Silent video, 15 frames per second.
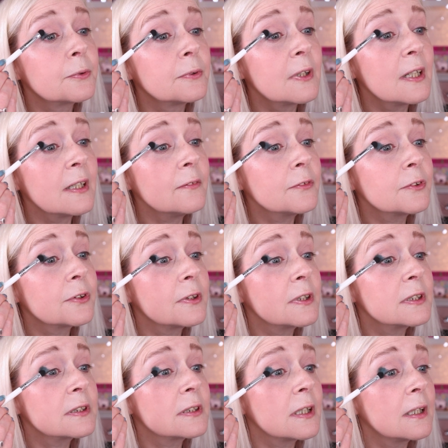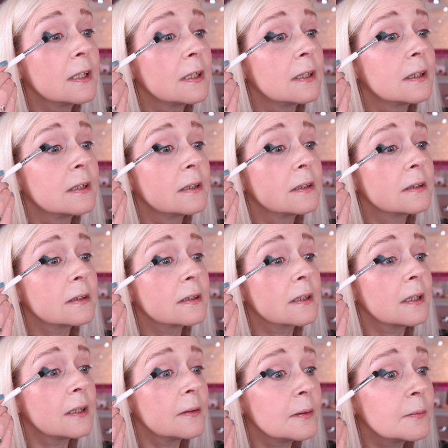brave choice to
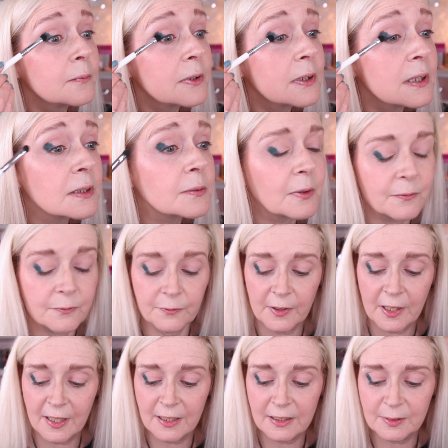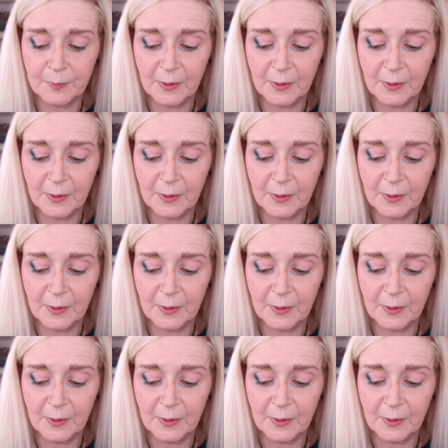go in with this one first,